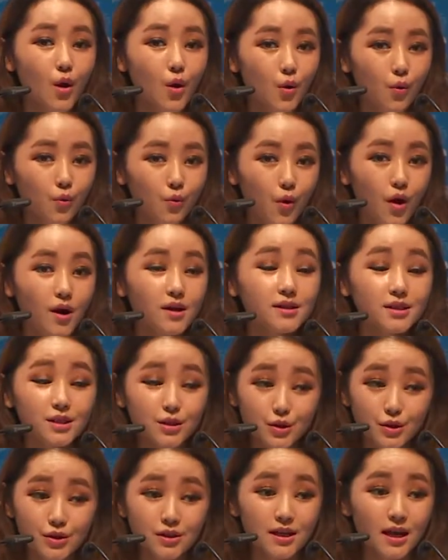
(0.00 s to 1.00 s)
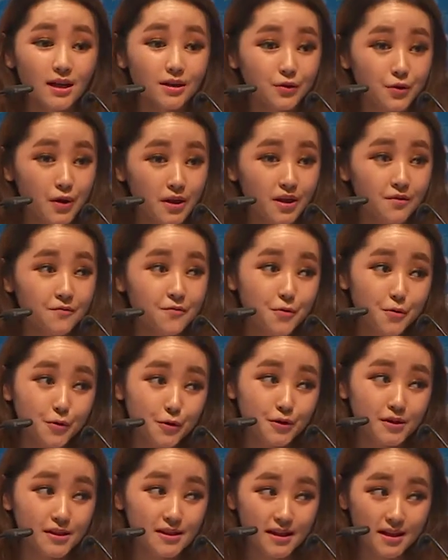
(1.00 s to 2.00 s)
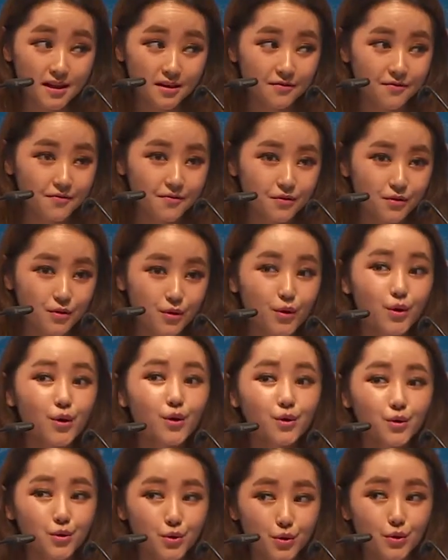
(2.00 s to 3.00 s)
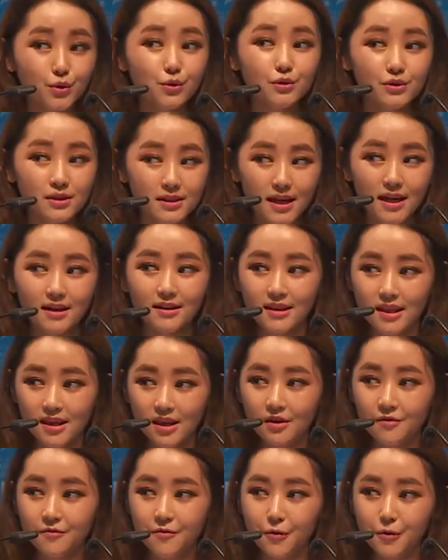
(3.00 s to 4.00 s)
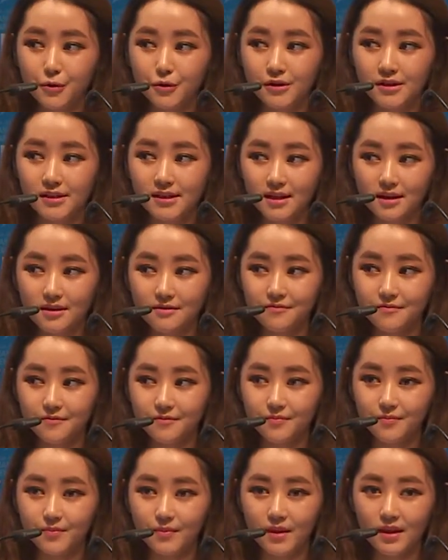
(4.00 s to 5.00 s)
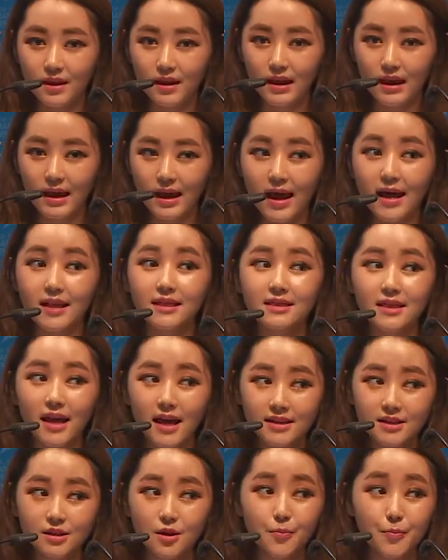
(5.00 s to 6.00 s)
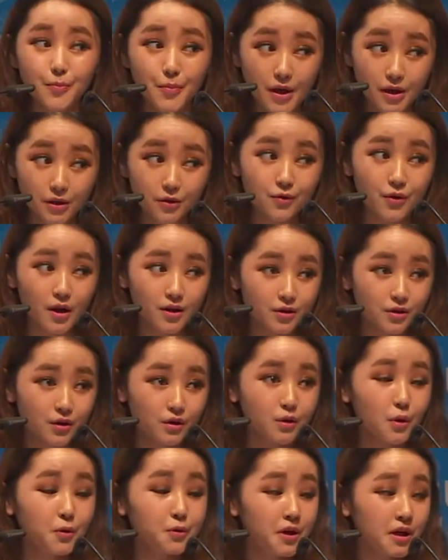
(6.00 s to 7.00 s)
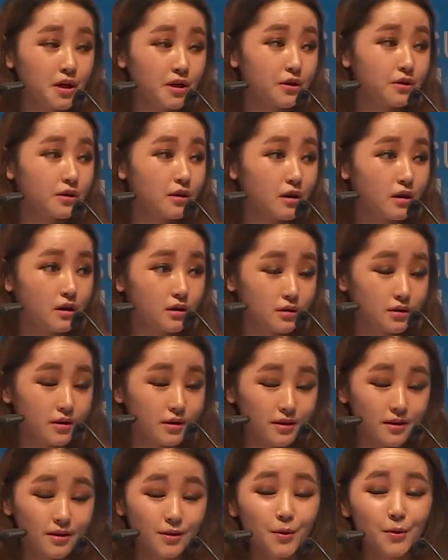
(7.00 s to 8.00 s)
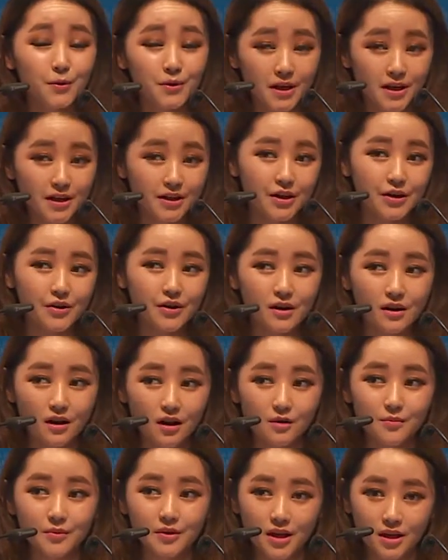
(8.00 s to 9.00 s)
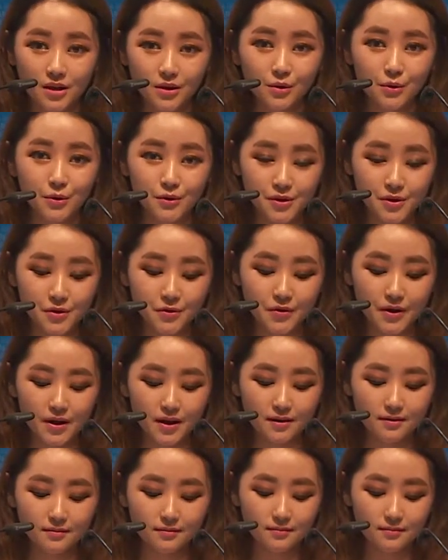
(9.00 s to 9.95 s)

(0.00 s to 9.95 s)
Once you start trading for yourself, you start thinking for yourself. And that's a big threat to the totalitarian, totalitarian government in North Korea.